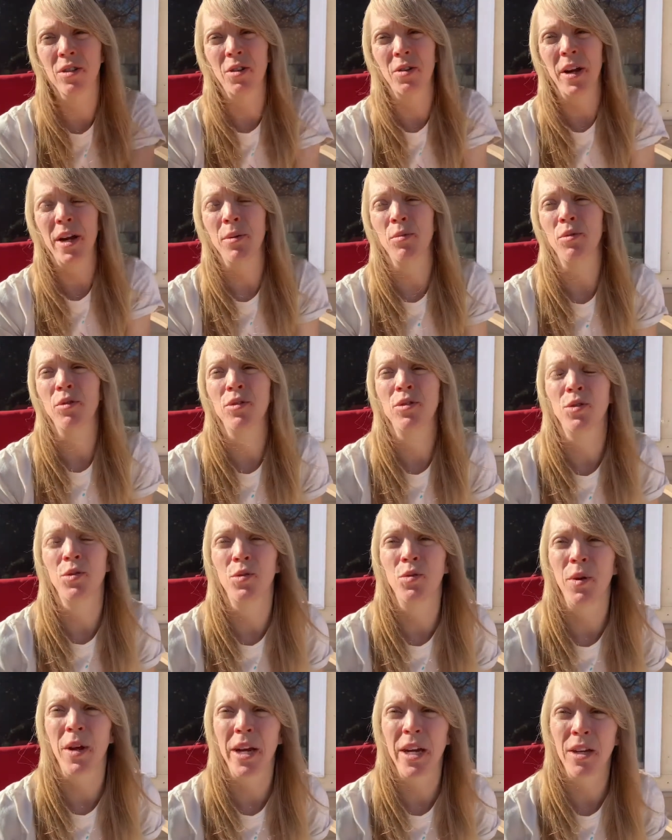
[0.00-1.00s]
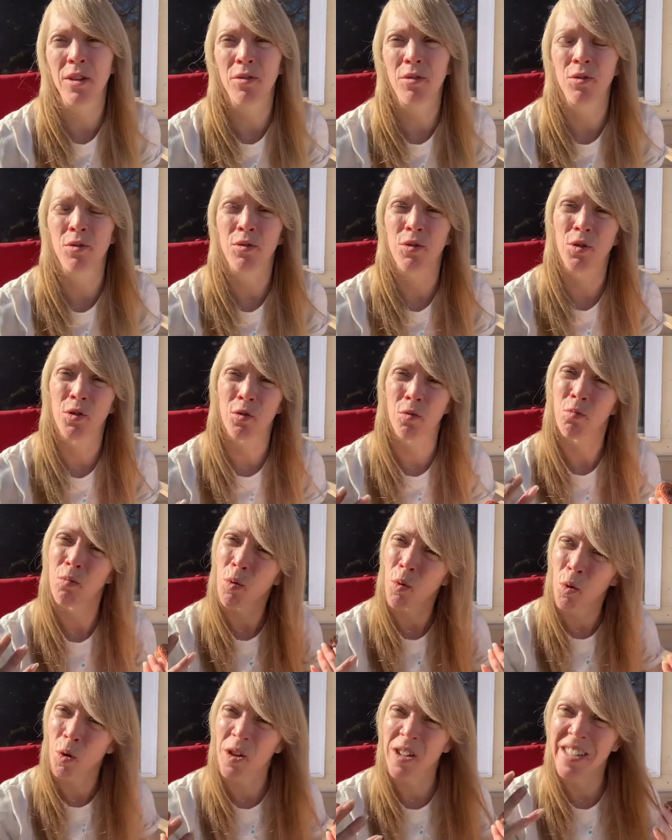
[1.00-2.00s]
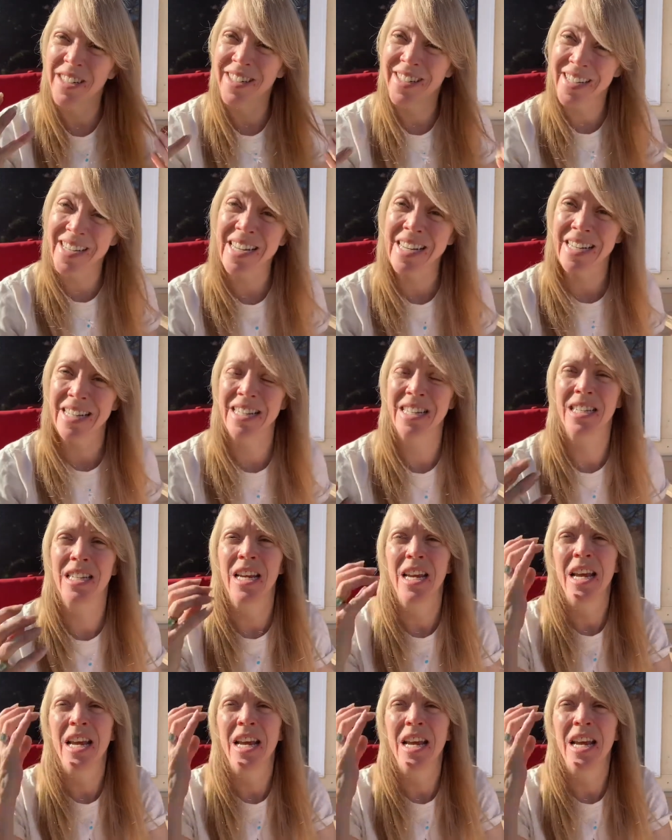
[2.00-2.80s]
are able to handle your more dense